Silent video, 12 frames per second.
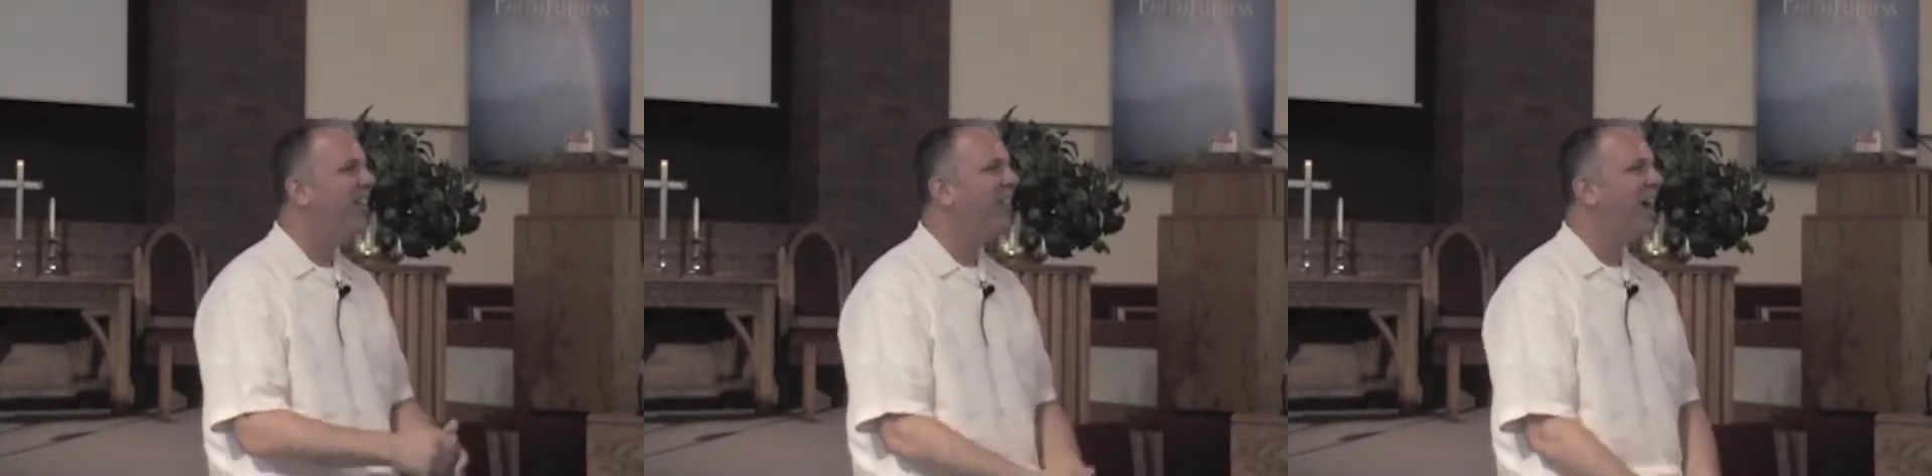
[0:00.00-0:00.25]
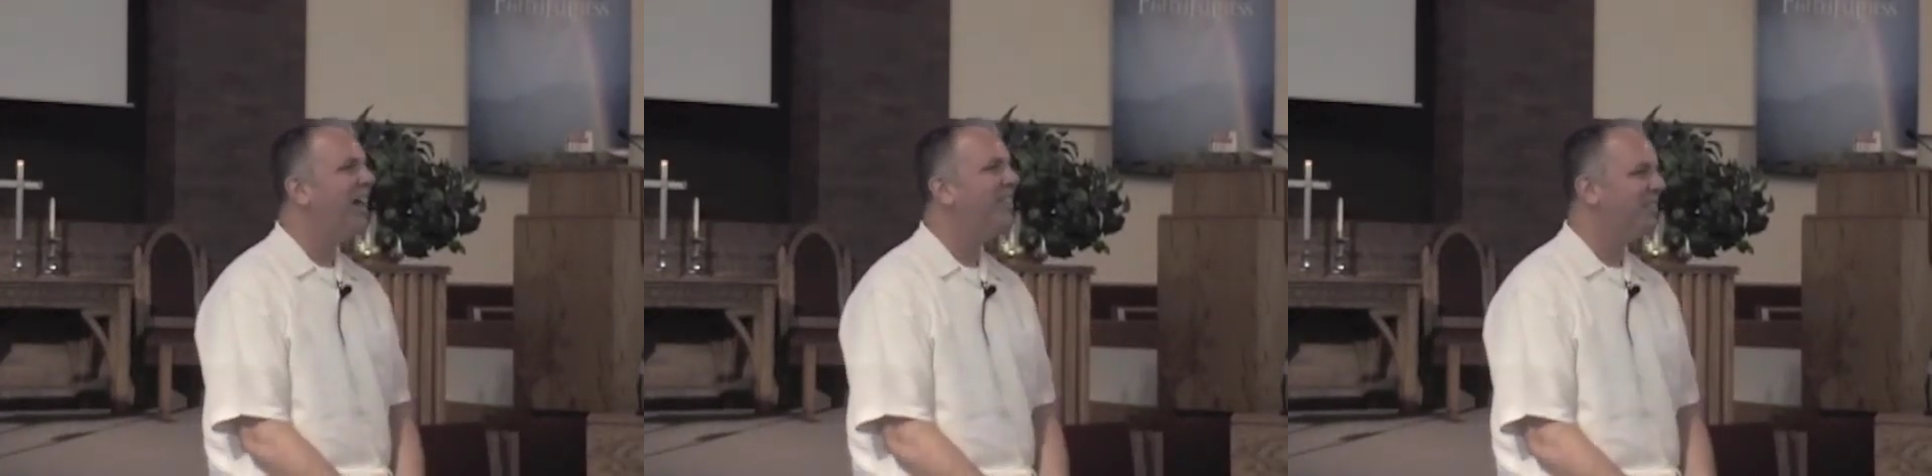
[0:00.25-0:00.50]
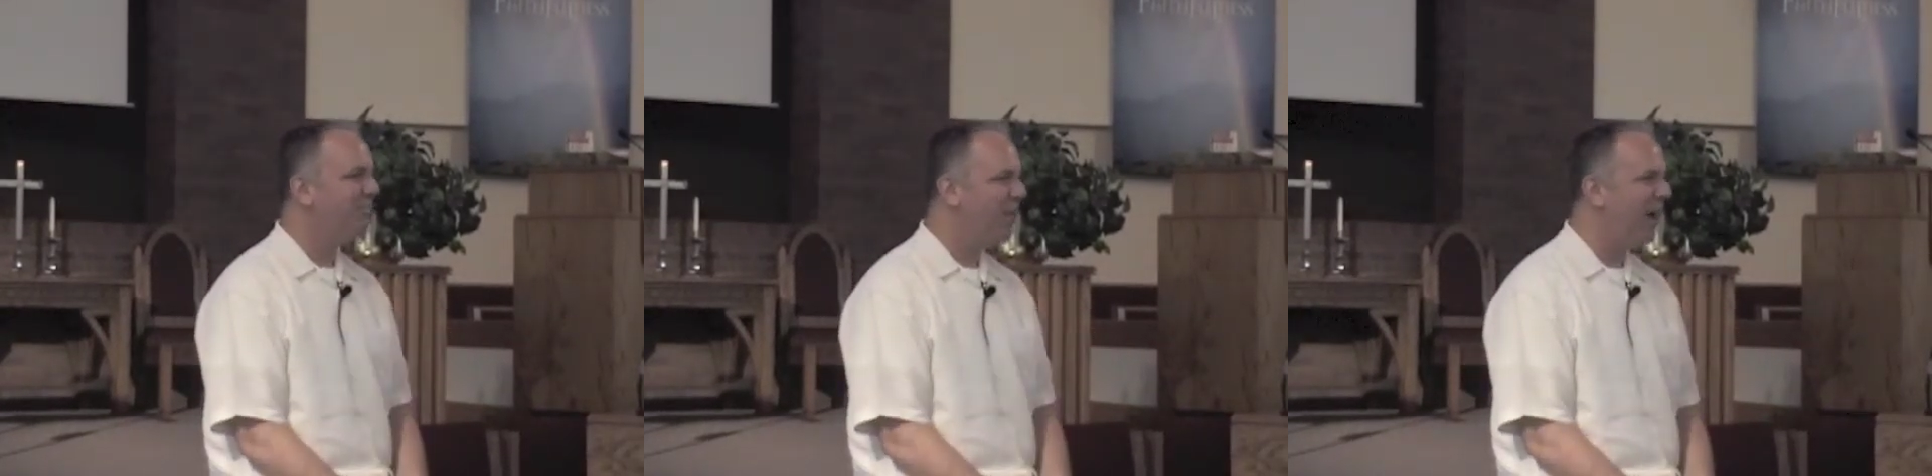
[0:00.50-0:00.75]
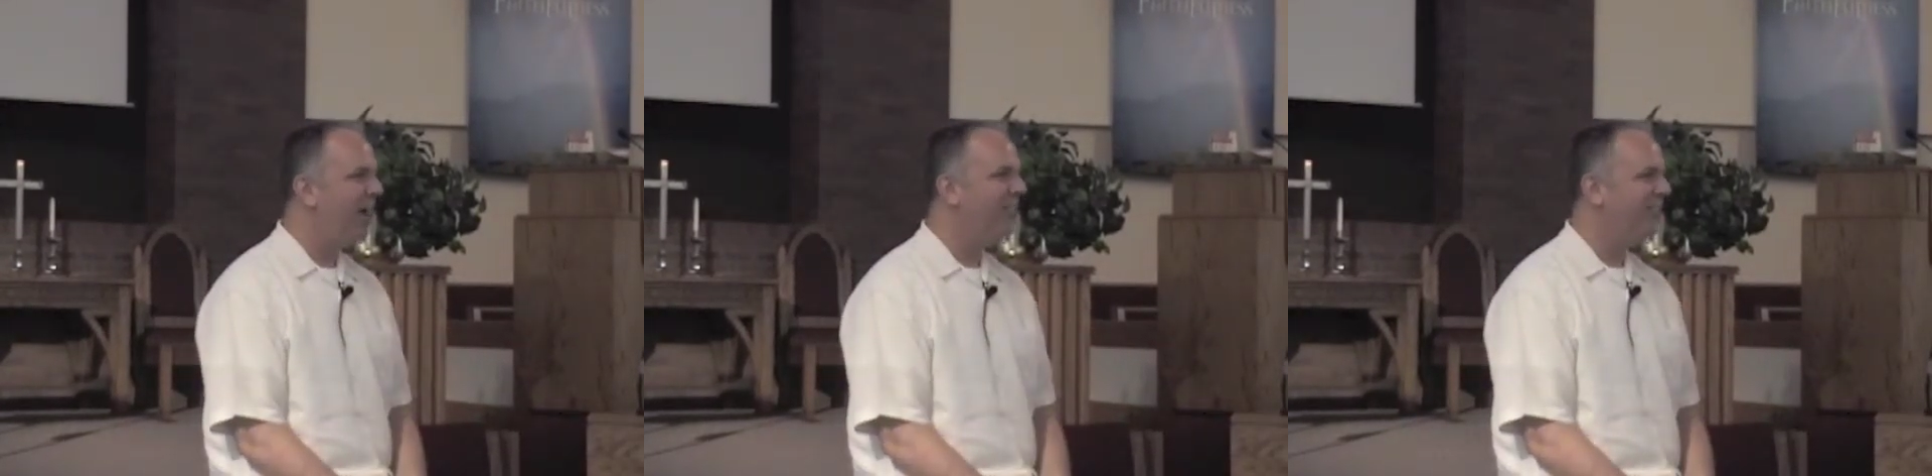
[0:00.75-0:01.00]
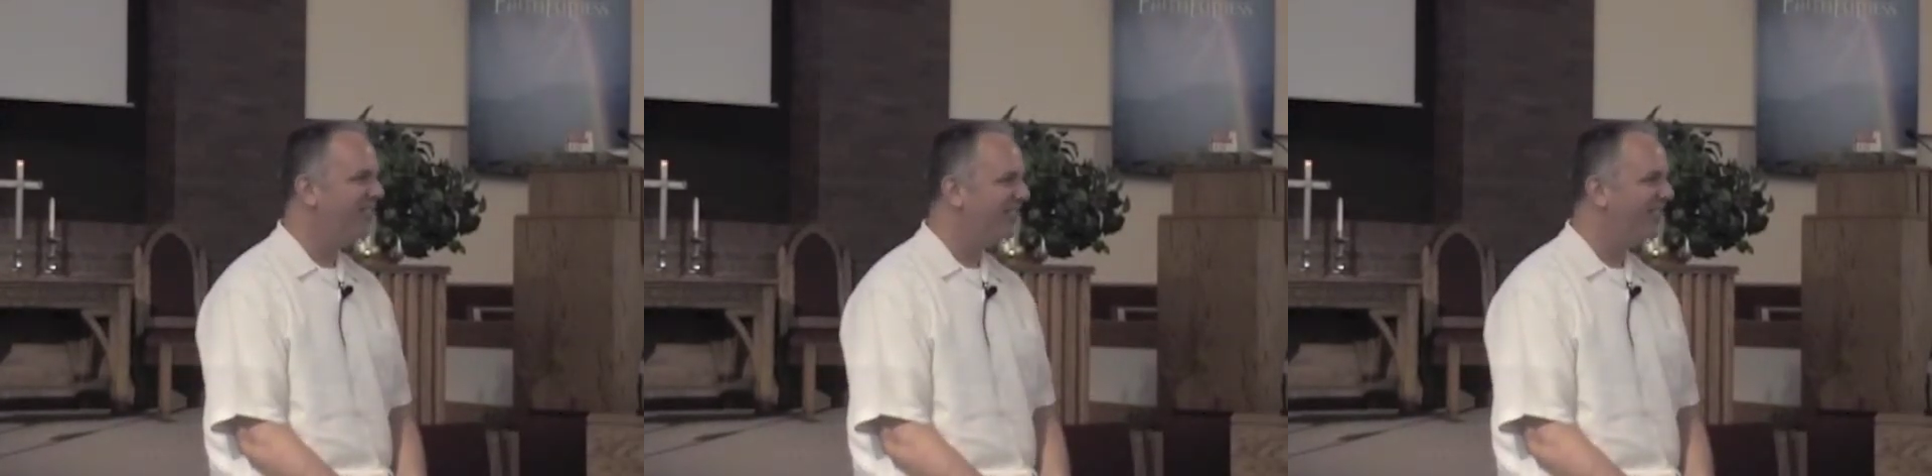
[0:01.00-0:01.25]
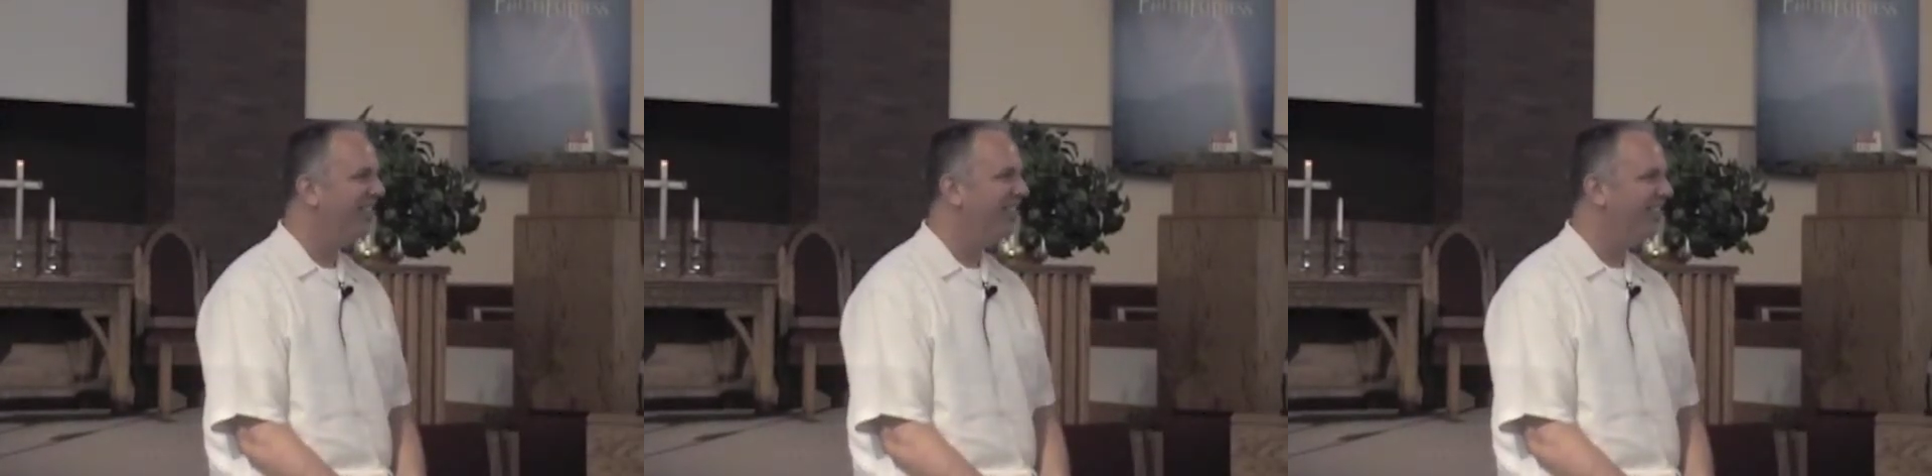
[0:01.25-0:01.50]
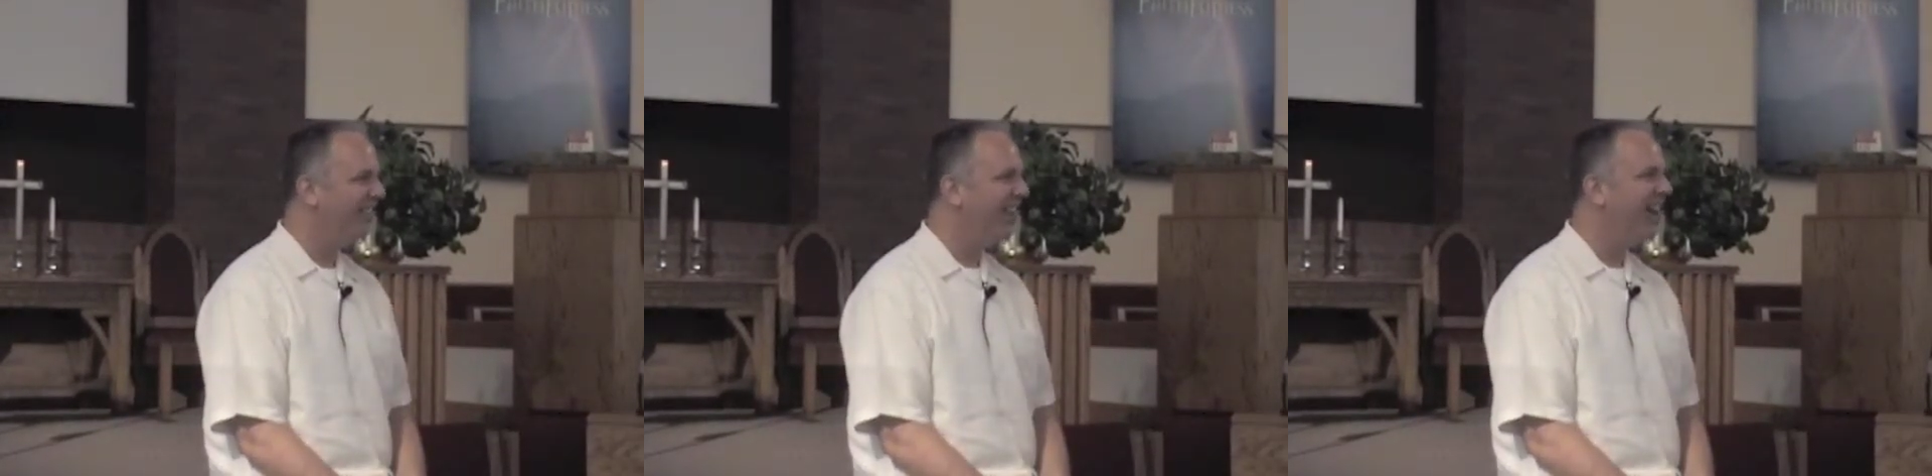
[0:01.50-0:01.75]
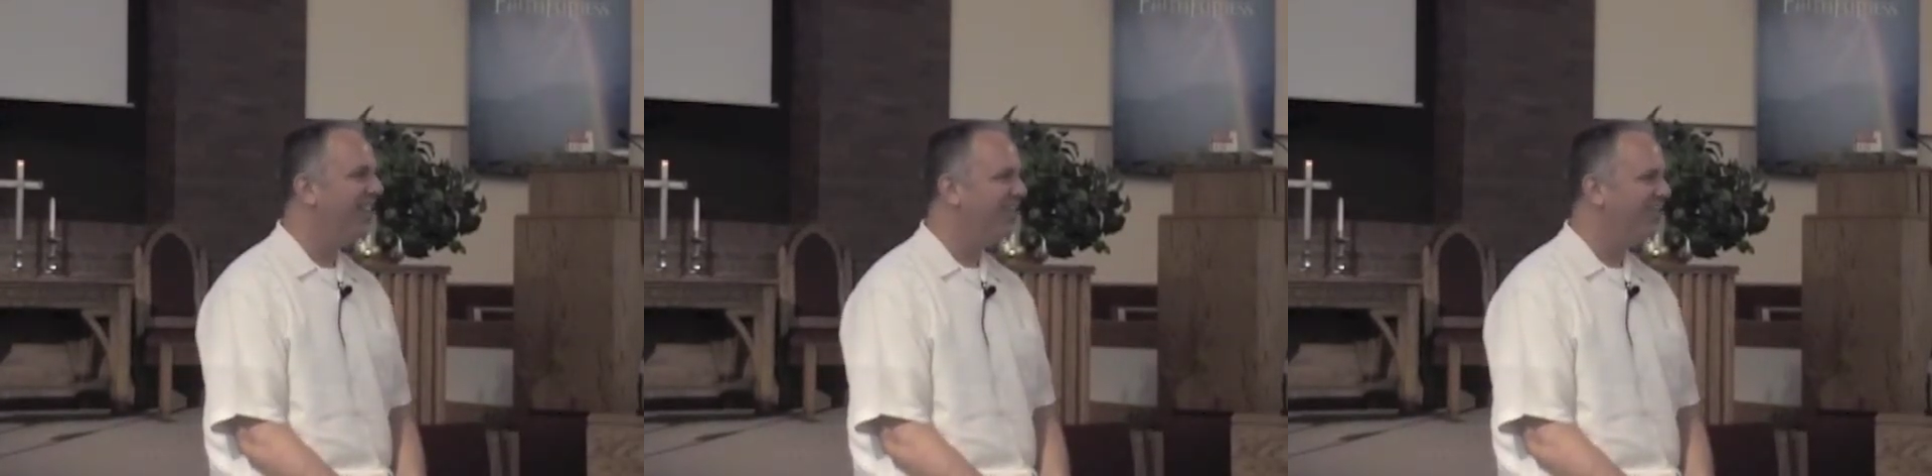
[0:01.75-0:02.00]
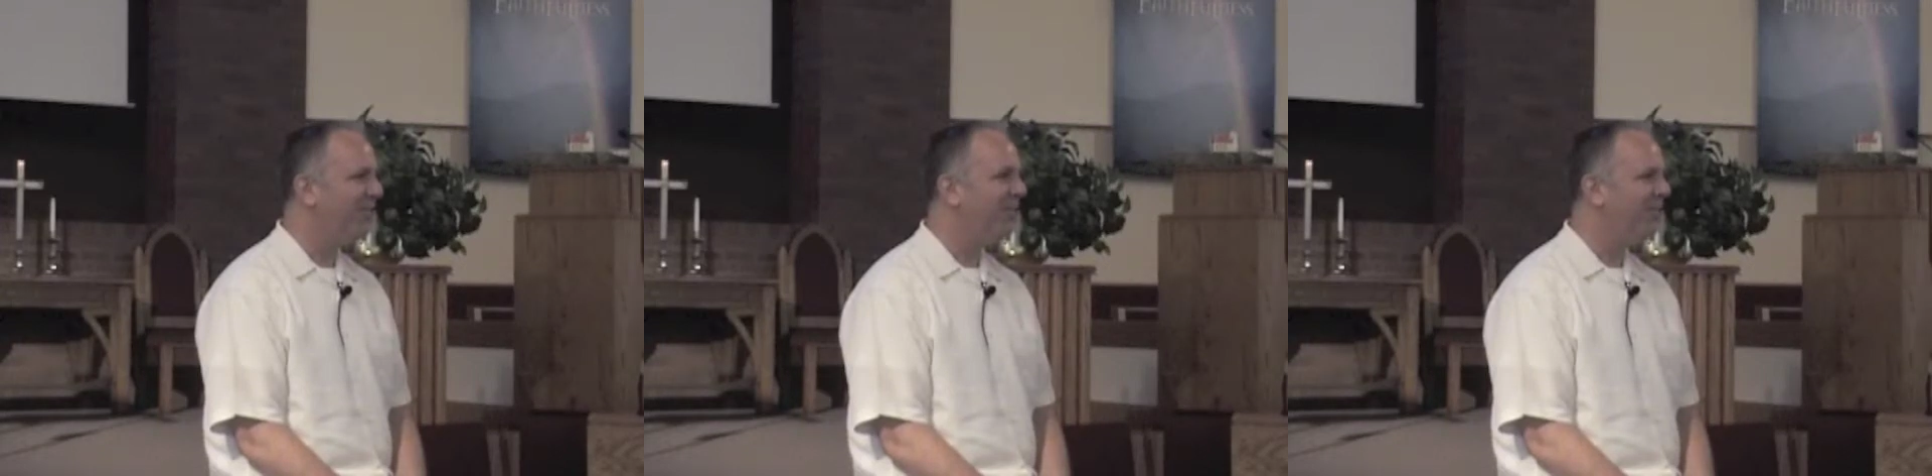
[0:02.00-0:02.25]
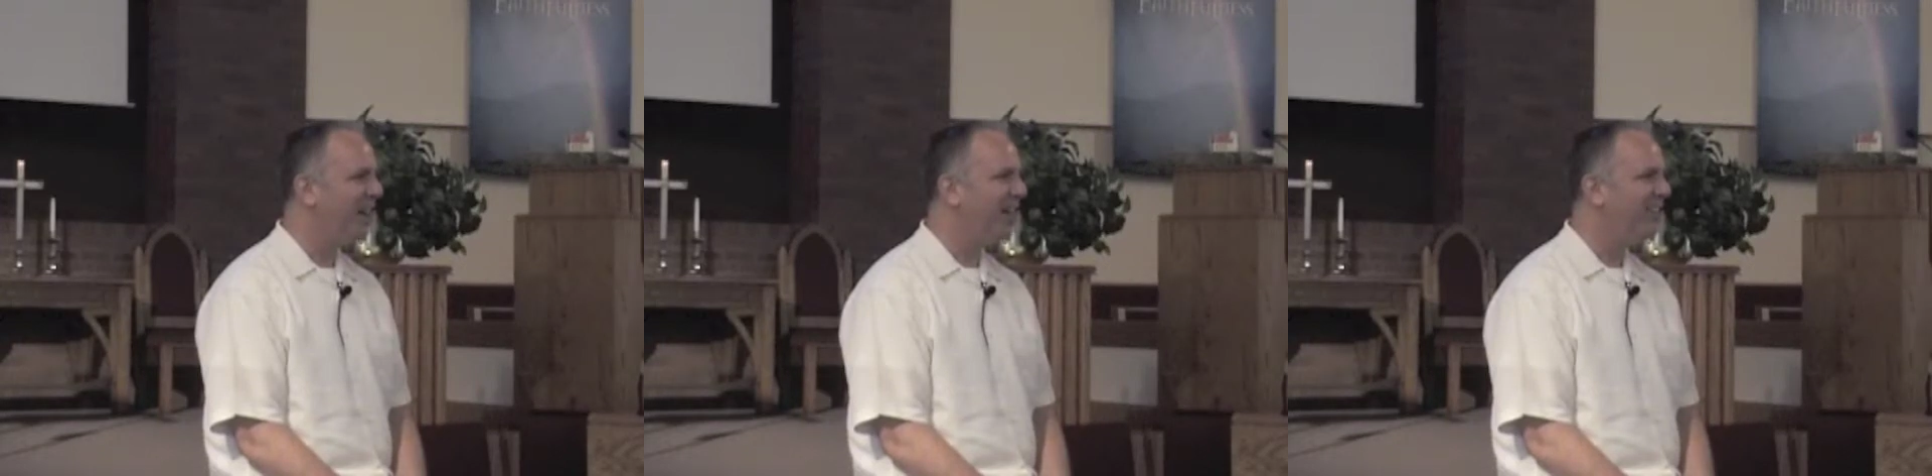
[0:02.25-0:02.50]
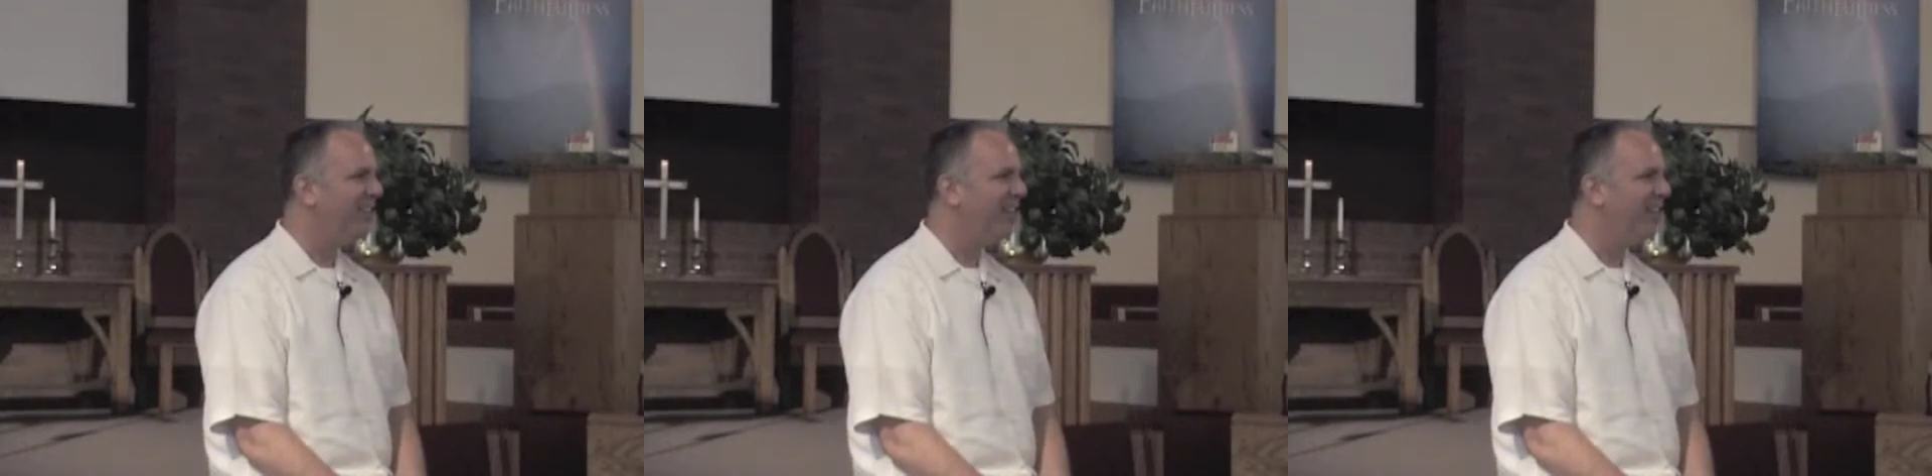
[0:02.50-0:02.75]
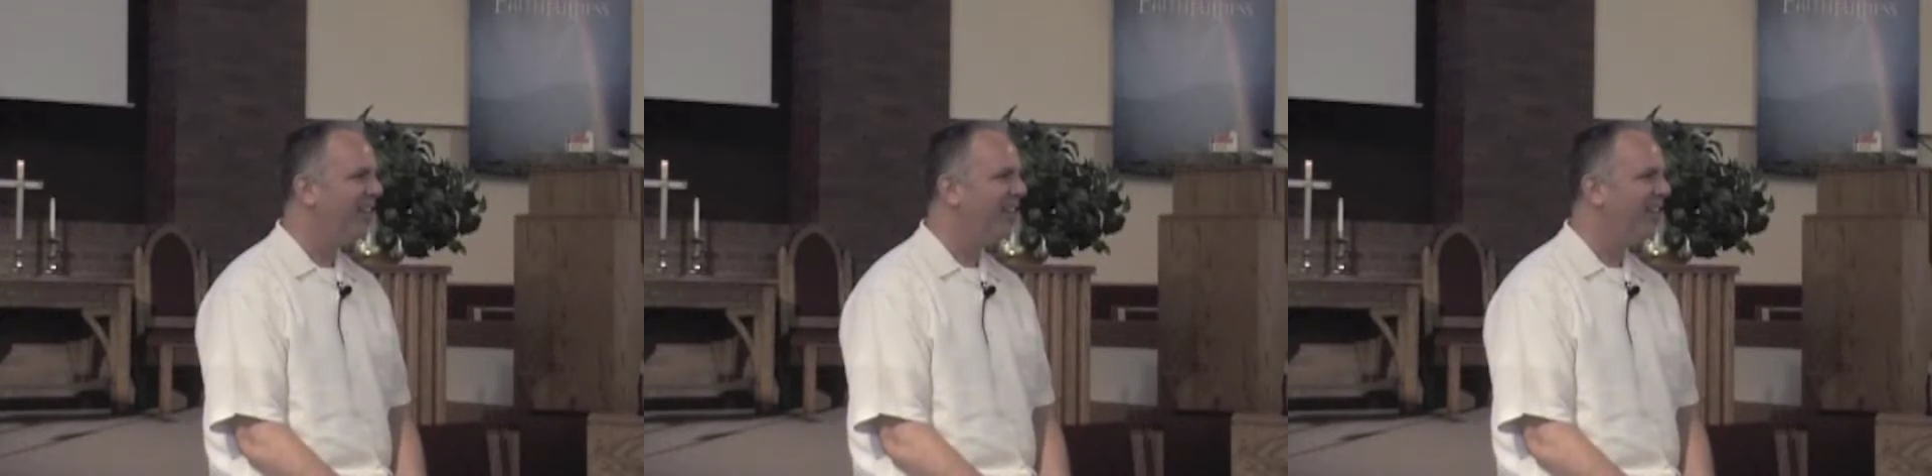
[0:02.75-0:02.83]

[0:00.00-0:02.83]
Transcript: That's a mess. That is a real mess.